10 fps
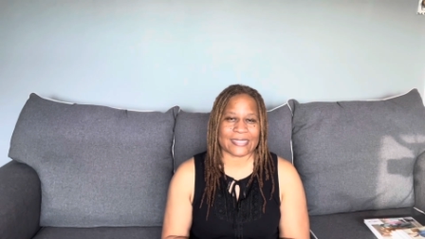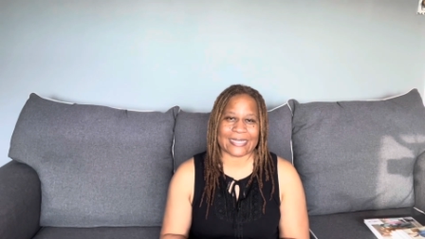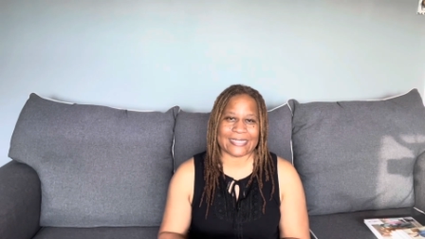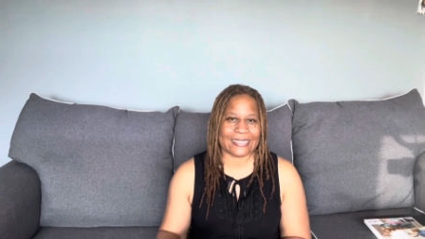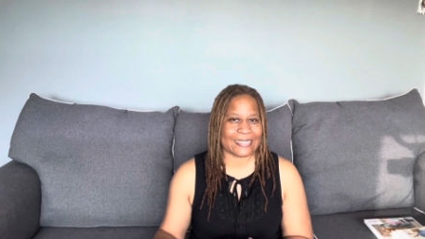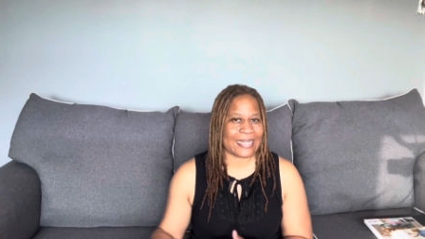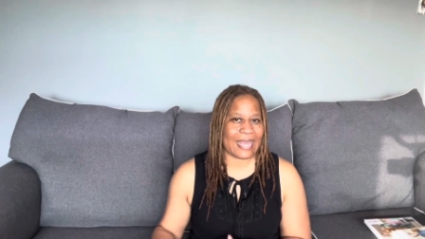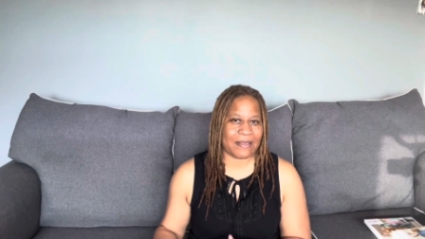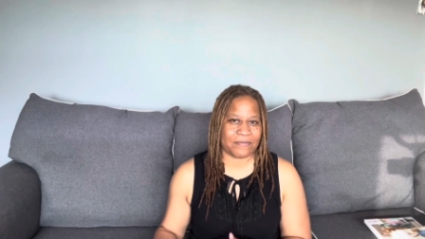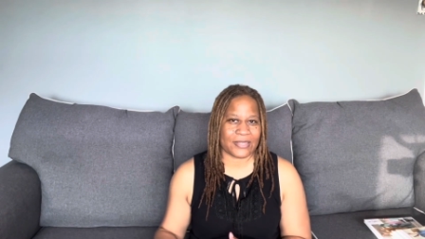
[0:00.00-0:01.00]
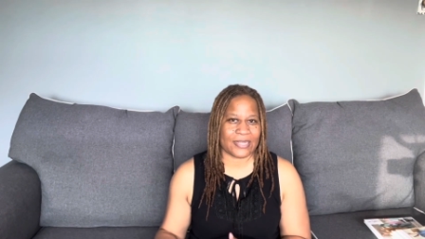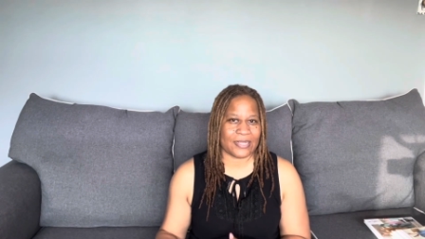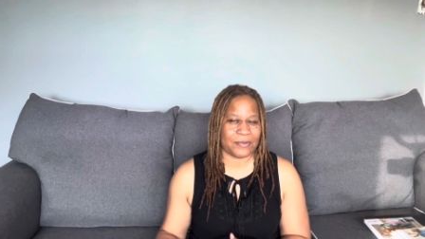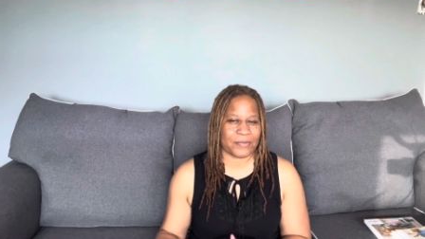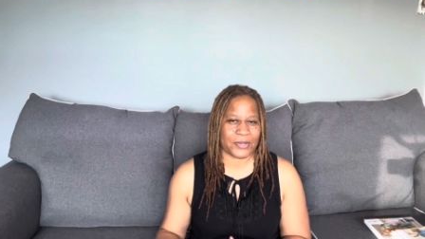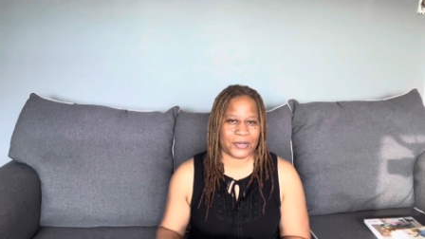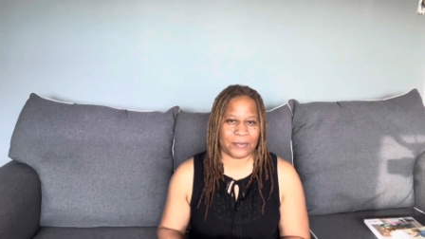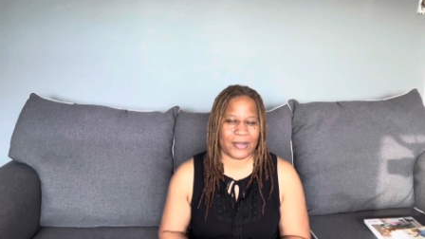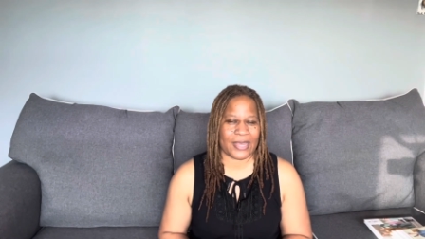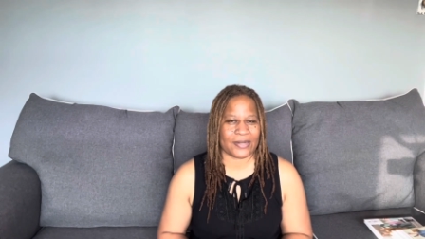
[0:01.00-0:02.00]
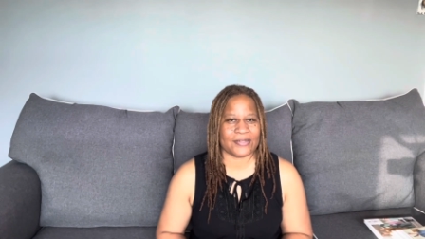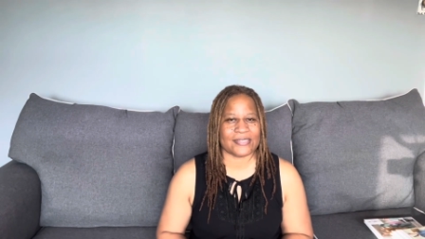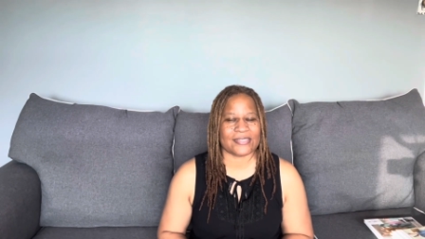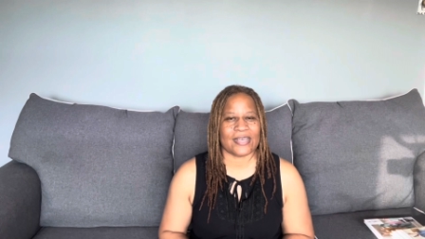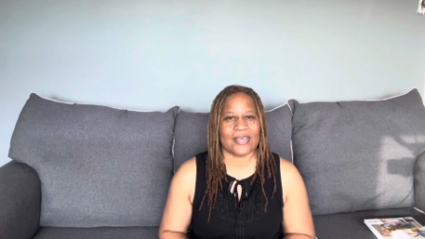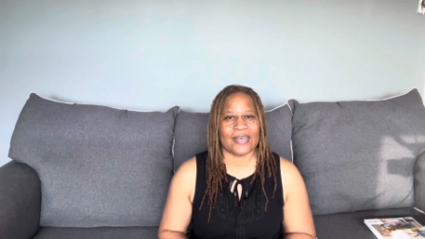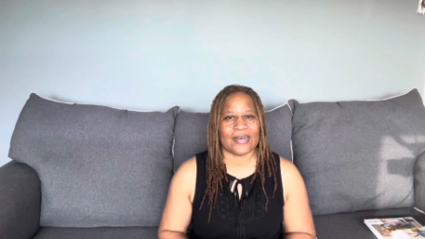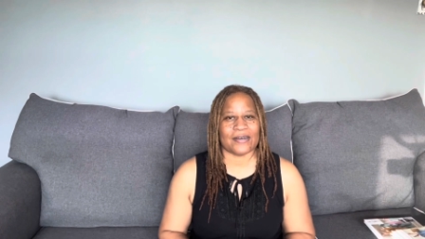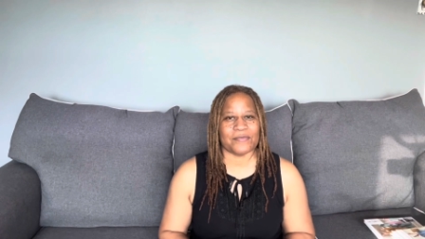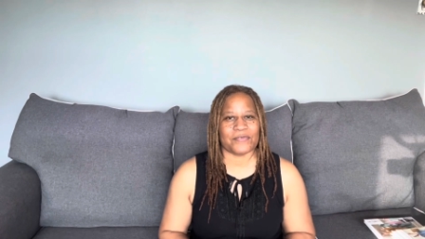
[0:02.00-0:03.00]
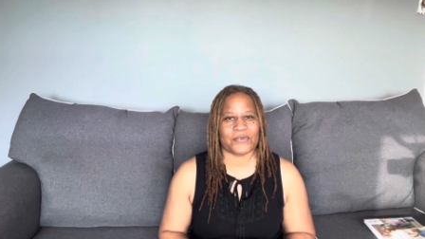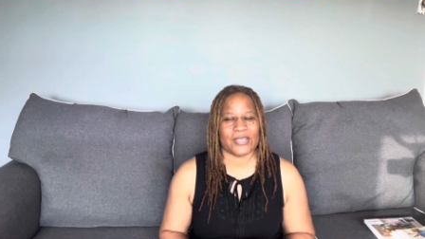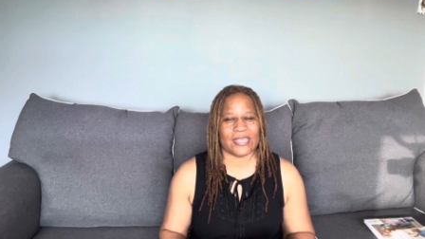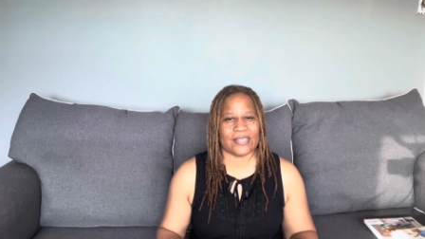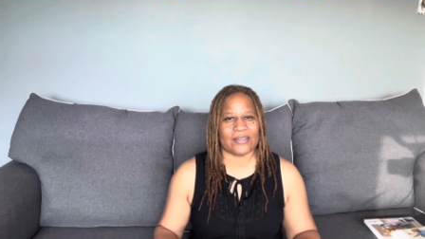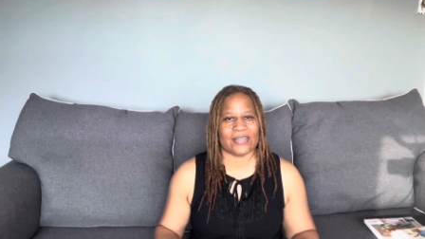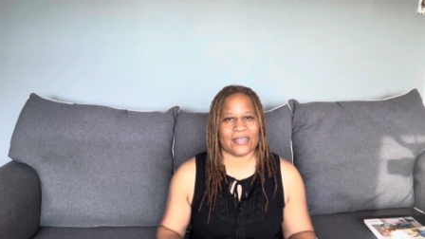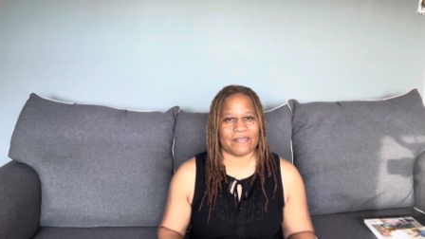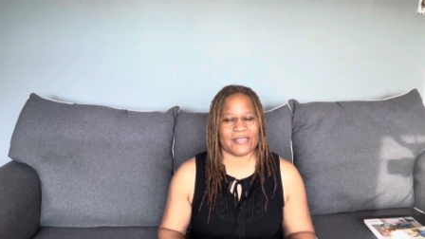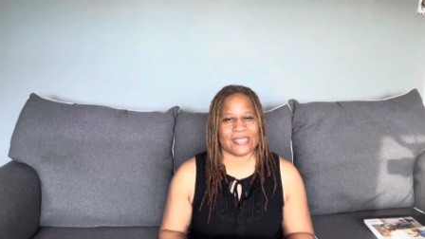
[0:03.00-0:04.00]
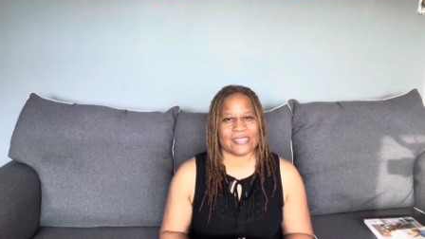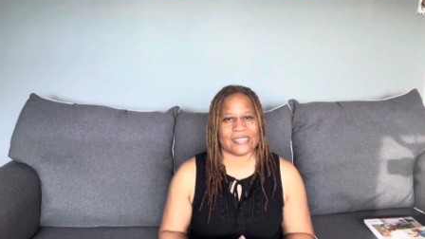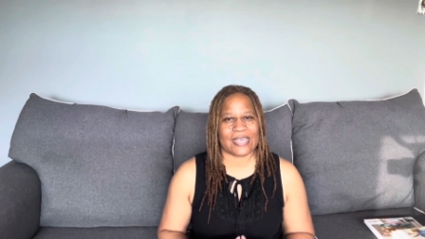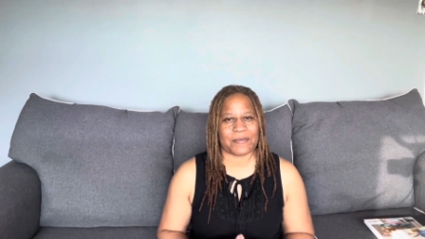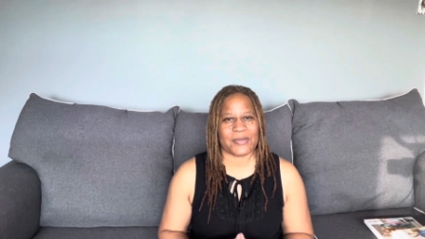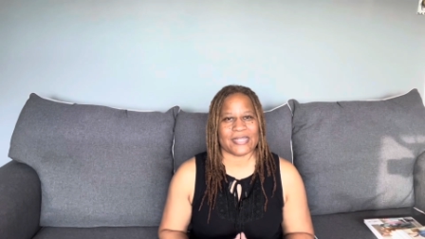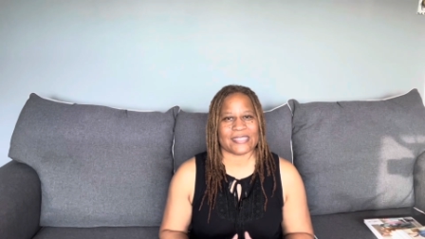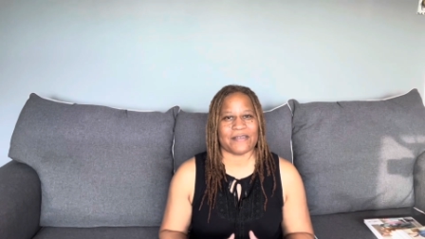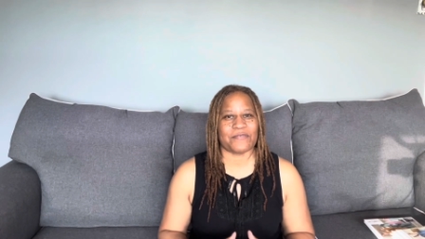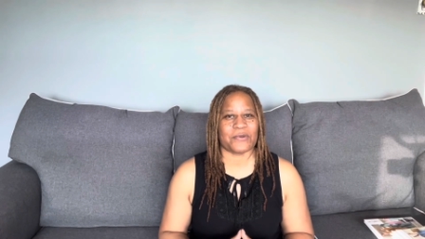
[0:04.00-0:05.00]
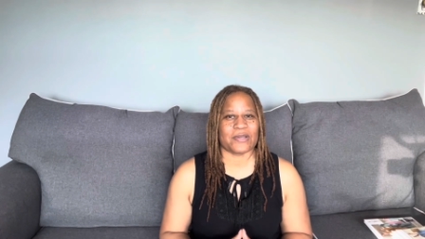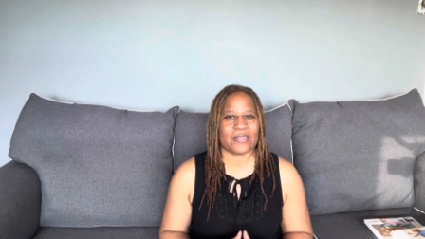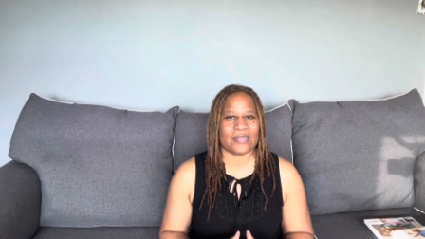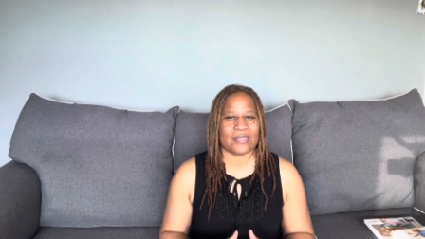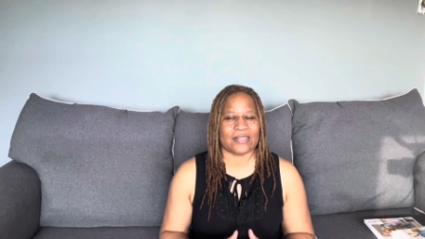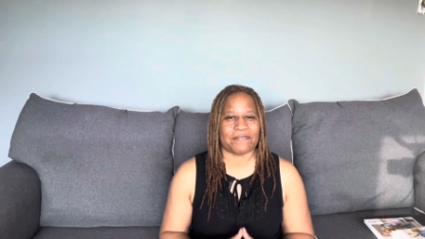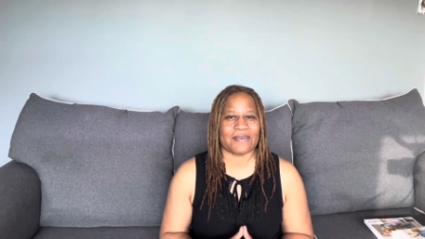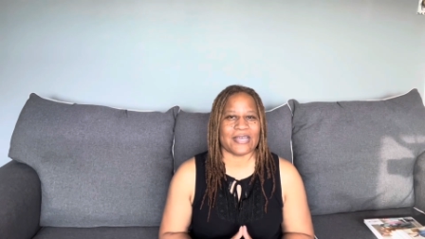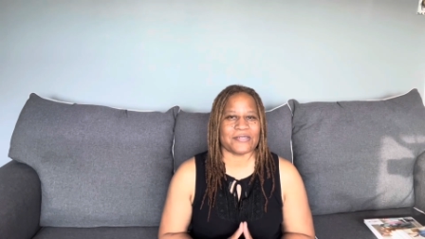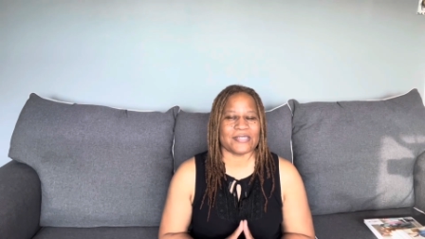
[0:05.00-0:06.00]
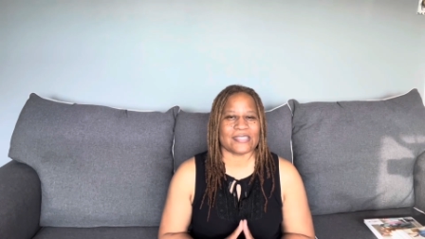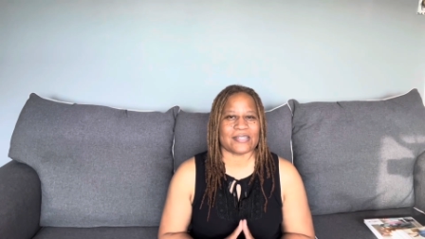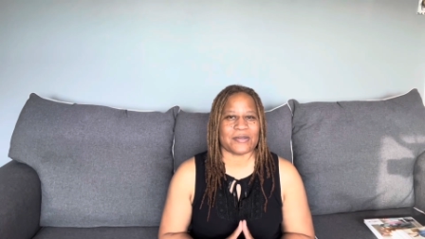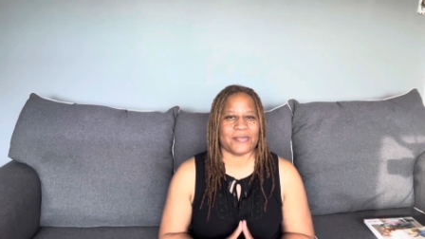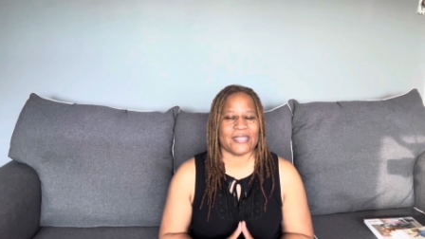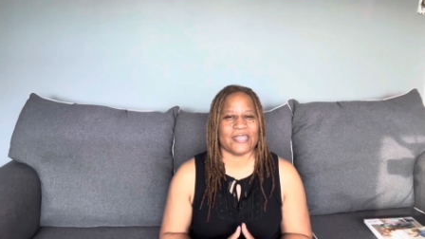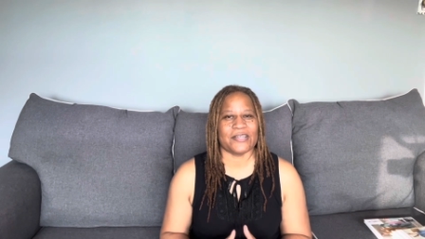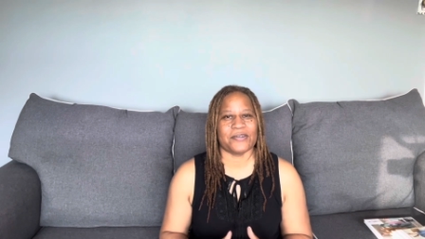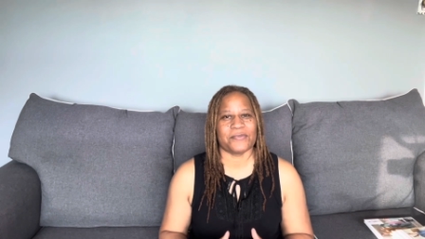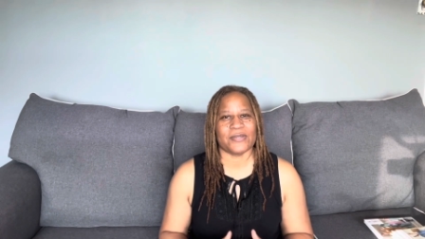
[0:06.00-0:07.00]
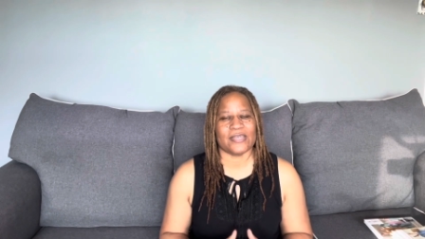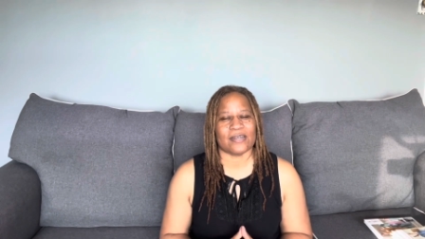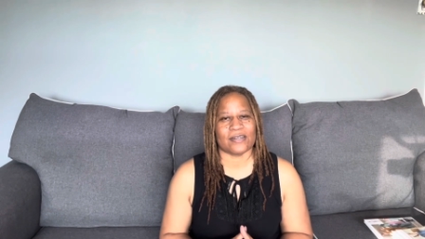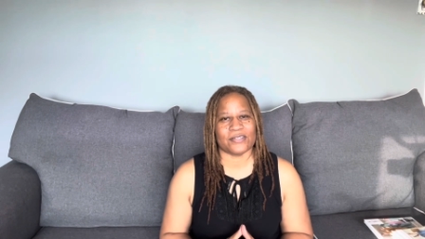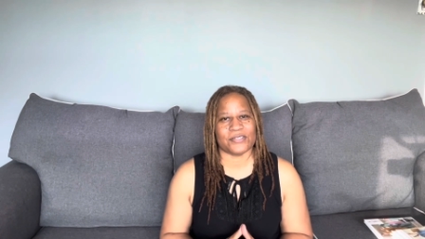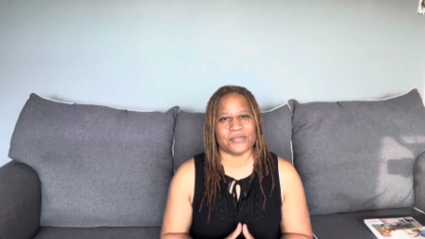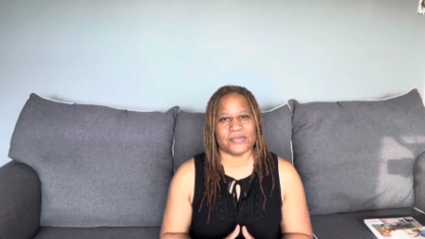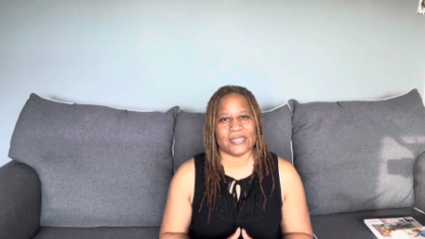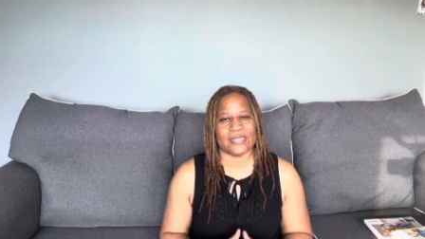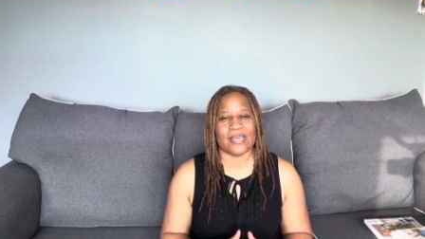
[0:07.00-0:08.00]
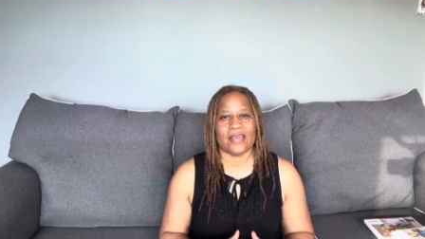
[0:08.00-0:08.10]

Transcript: I didn't have any Berta patterns for either of these segments. And for the final installment here, we are doing